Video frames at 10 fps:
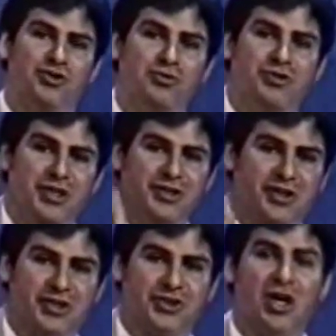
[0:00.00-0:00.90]
to
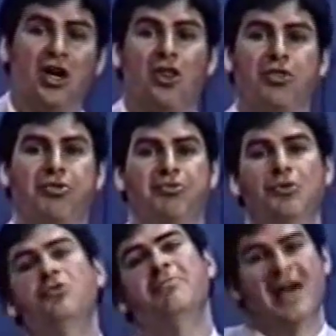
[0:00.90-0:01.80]
Jesus
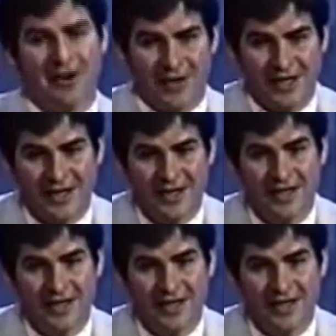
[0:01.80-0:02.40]
through Mary.